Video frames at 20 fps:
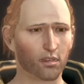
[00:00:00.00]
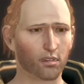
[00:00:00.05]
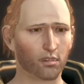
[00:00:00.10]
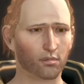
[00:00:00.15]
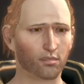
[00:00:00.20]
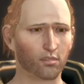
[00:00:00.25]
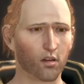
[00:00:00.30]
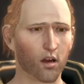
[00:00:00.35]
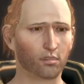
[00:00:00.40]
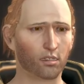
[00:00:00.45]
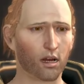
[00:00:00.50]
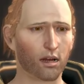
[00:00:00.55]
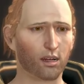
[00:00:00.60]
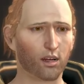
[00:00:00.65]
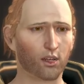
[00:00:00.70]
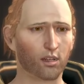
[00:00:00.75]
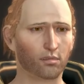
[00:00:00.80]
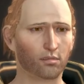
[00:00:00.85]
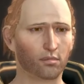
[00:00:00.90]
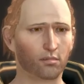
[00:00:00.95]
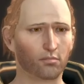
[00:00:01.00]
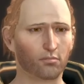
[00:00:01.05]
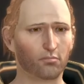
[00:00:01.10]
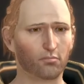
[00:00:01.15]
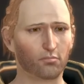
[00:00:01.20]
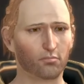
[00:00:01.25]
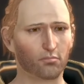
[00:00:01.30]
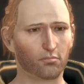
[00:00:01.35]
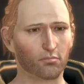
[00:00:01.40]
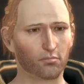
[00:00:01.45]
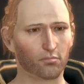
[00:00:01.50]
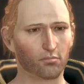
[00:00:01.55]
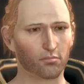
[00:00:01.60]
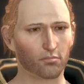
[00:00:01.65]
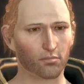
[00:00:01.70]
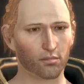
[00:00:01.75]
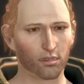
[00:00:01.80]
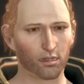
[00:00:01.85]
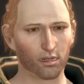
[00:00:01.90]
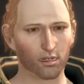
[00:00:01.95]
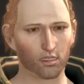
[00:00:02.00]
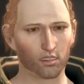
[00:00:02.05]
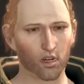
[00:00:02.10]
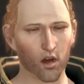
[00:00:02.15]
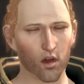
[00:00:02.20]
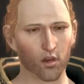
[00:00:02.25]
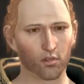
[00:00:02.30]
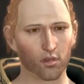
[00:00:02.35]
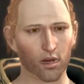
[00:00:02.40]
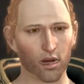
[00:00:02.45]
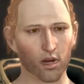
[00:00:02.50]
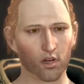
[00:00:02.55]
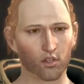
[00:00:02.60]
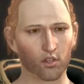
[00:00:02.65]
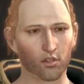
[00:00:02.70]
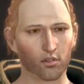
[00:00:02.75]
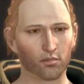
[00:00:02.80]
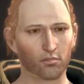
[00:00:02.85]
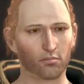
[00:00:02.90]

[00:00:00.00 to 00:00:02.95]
It's not like that. He's gone now.